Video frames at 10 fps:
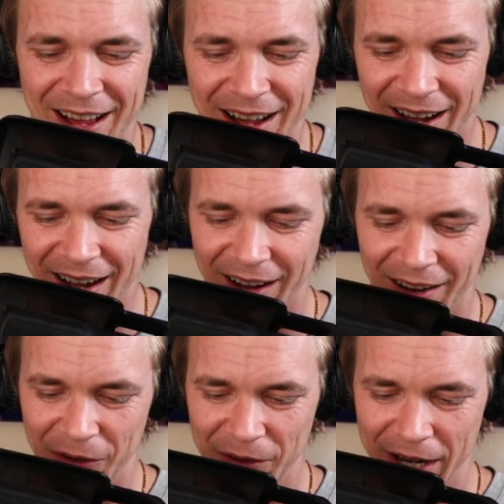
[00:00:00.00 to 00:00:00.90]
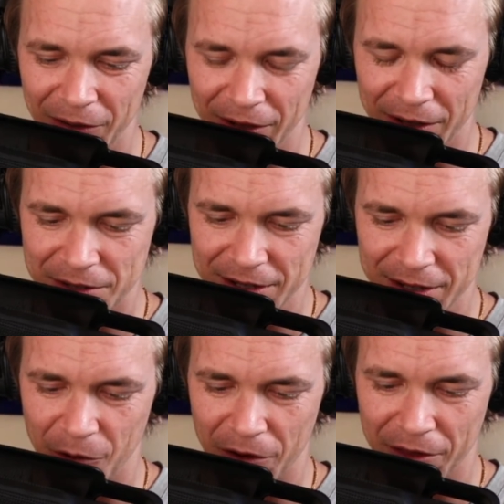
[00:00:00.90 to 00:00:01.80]
Okay, let's see
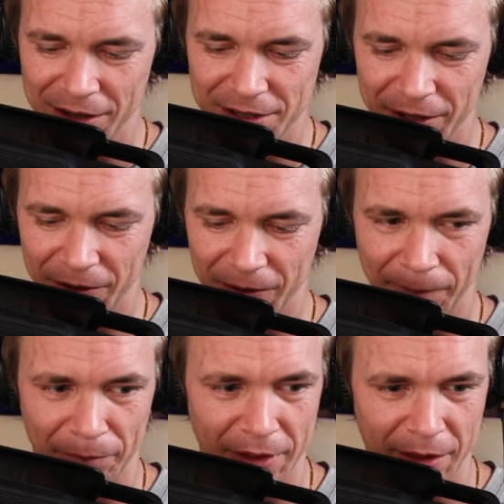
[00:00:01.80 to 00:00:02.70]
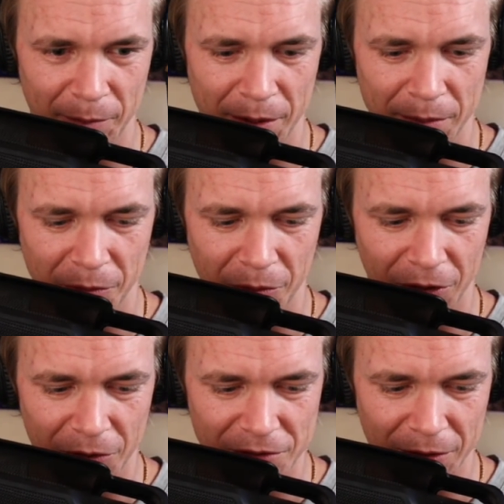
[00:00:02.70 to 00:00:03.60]
more thoughts here, and then maybe we'll
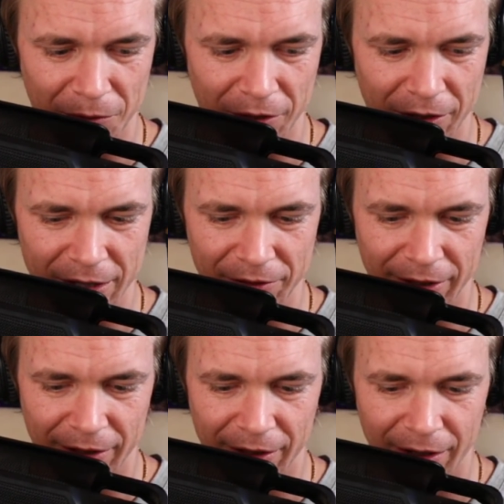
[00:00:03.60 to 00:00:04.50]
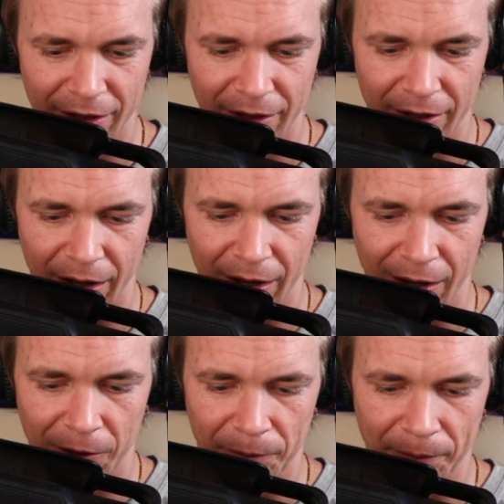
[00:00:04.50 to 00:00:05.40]
close out for the evening.
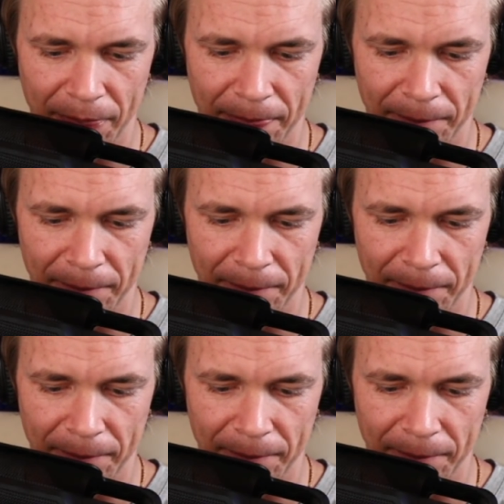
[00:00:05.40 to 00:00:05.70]
If